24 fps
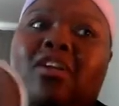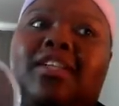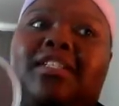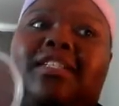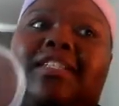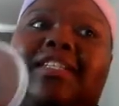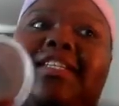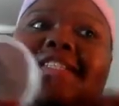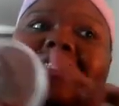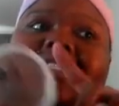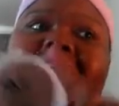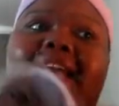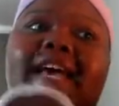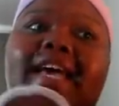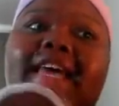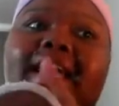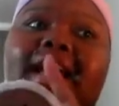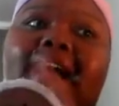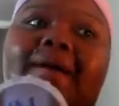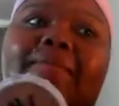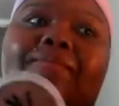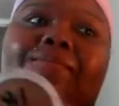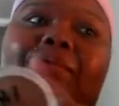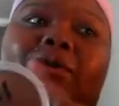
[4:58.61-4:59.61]
Today
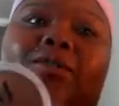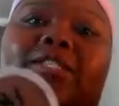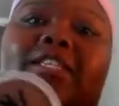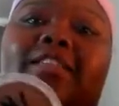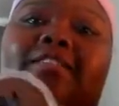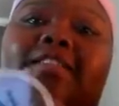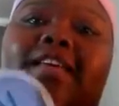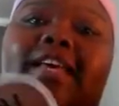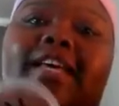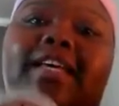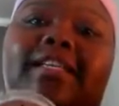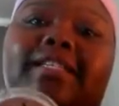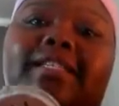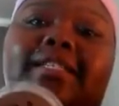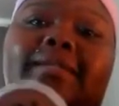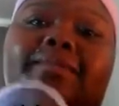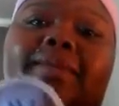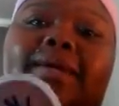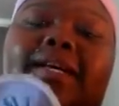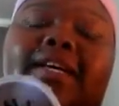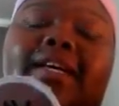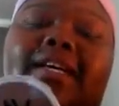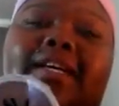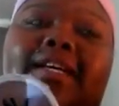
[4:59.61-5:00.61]
I'm using this
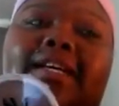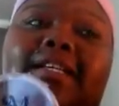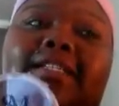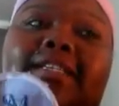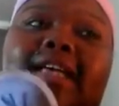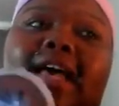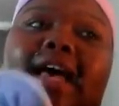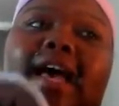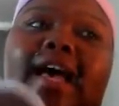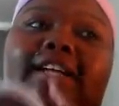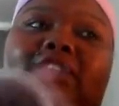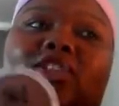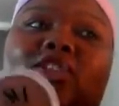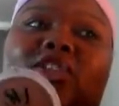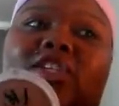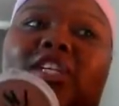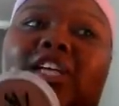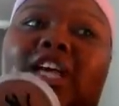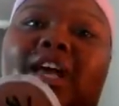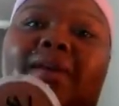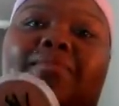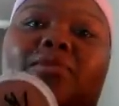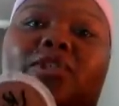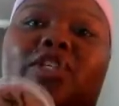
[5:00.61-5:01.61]
because actually
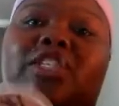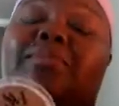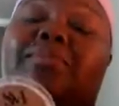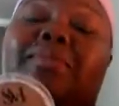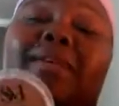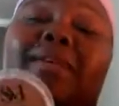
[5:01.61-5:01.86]
I'm just